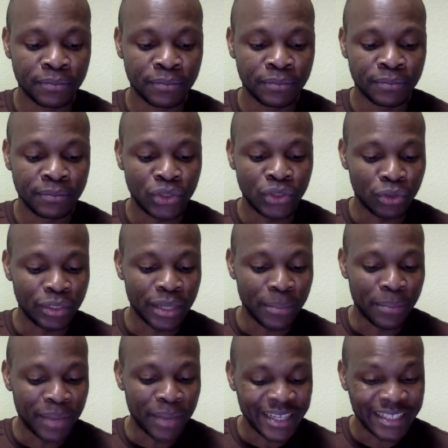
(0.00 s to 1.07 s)
So the
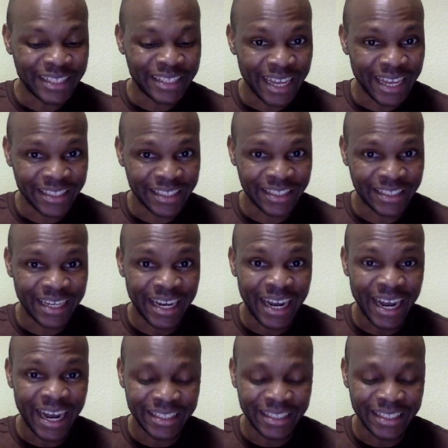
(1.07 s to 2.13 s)
mixed sites
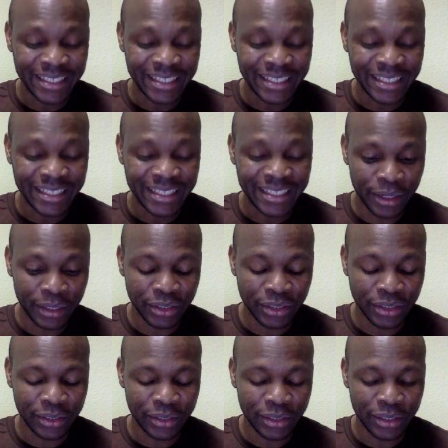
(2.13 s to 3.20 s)
category
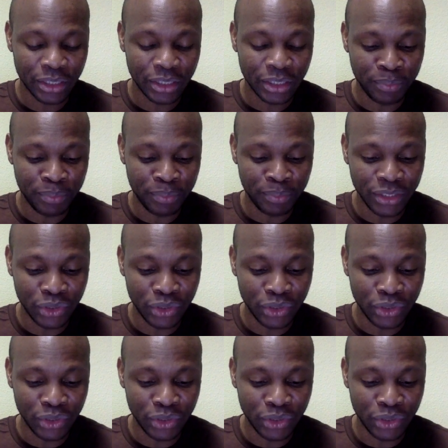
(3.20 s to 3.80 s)
speak